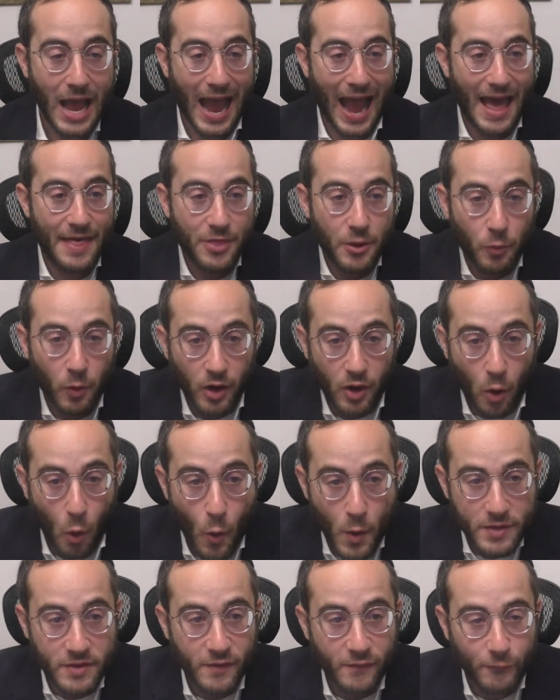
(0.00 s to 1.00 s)
and they were
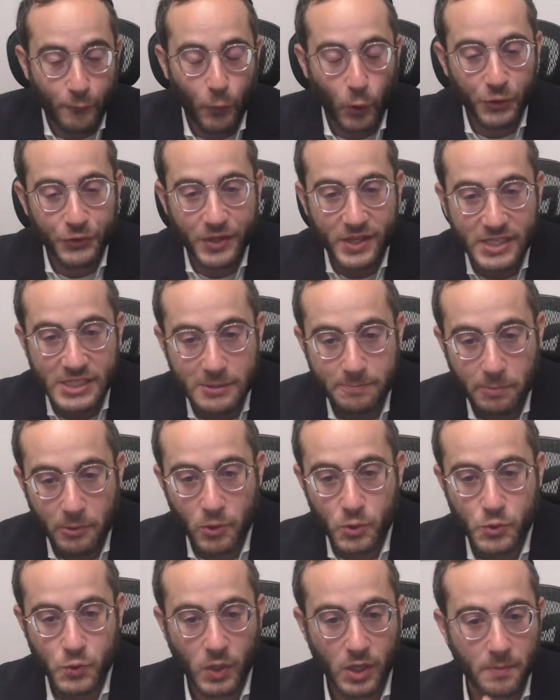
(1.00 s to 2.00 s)
going to fall to the
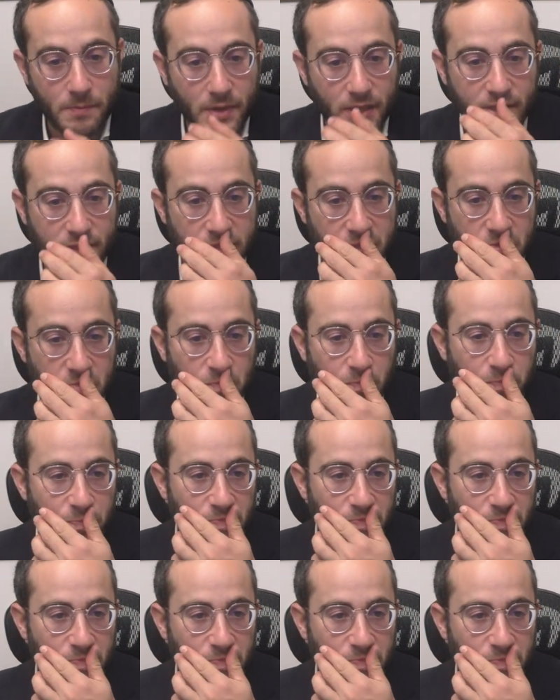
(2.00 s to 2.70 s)
spiritual abyss.